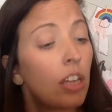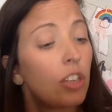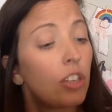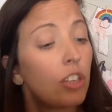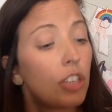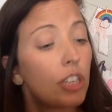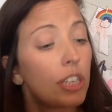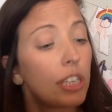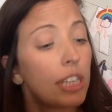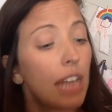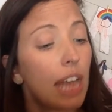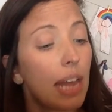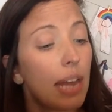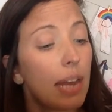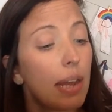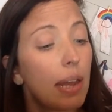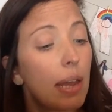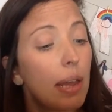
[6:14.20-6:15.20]
Just
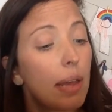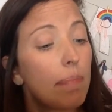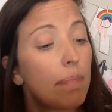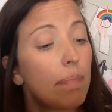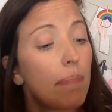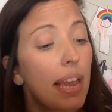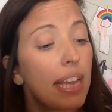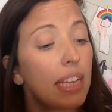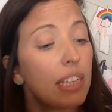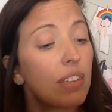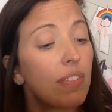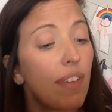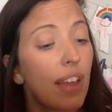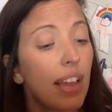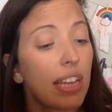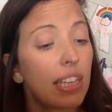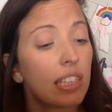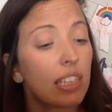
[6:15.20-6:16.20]
then, May's
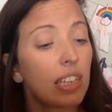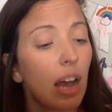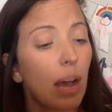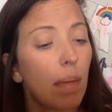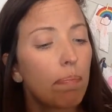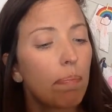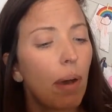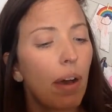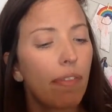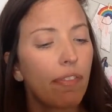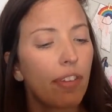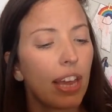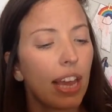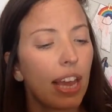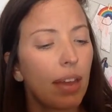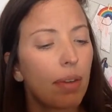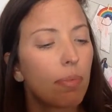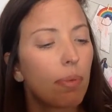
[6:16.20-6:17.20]
face got
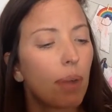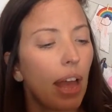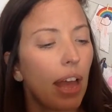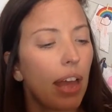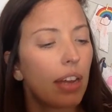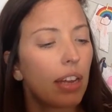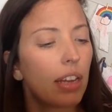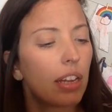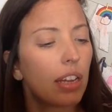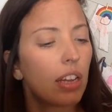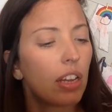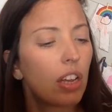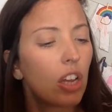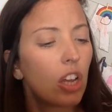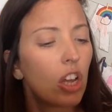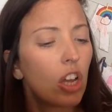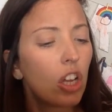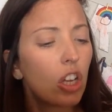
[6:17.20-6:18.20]
puffy and red.
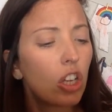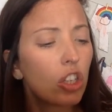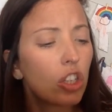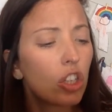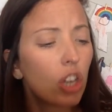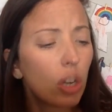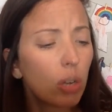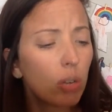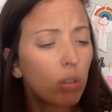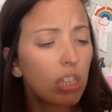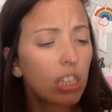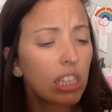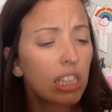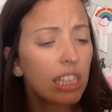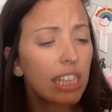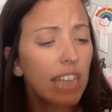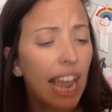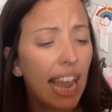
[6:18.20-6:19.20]
Don't
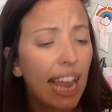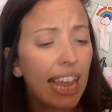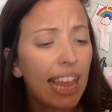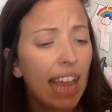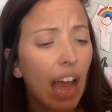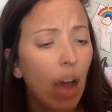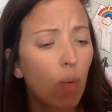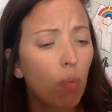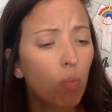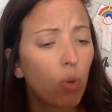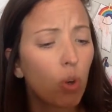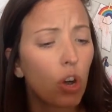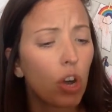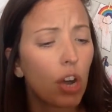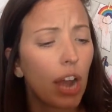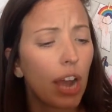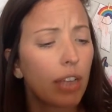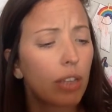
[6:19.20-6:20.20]
say that
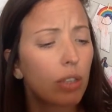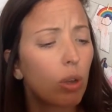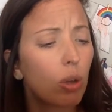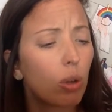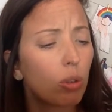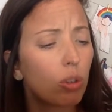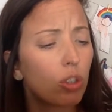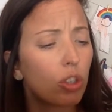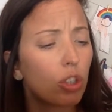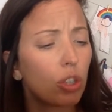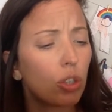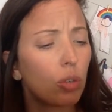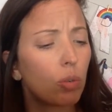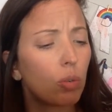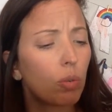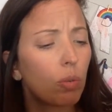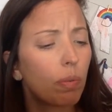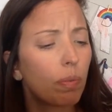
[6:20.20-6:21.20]
word, I told
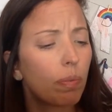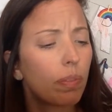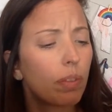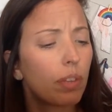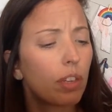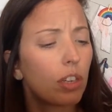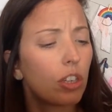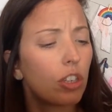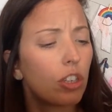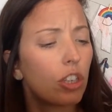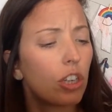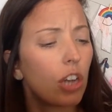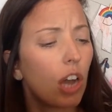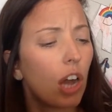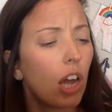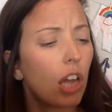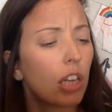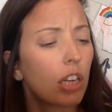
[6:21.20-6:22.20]
you, she
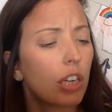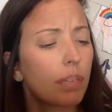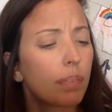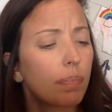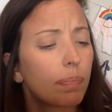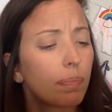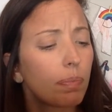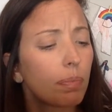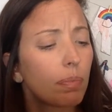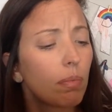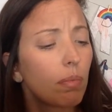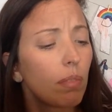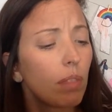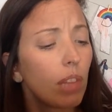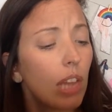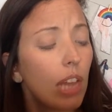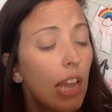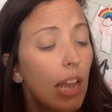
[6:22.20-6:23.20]
hollered.
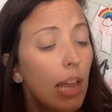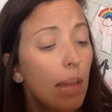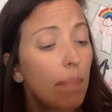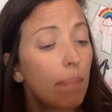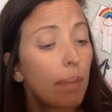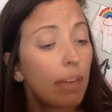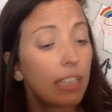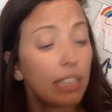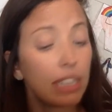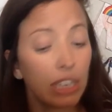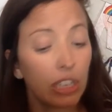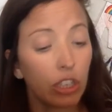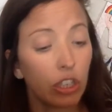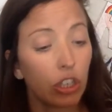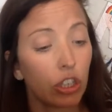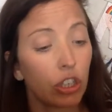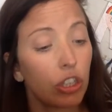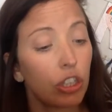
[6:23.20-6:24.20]
My
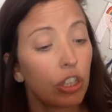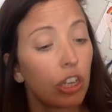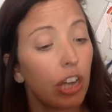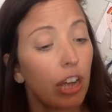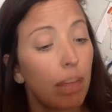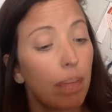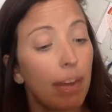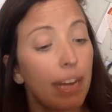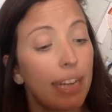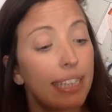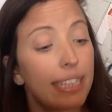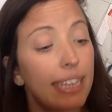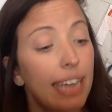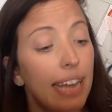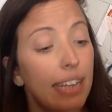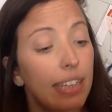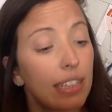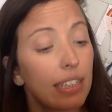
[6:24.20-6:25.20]
teacher stood up at his
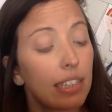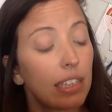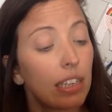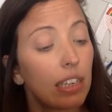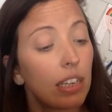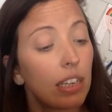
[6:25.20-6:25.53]
desk.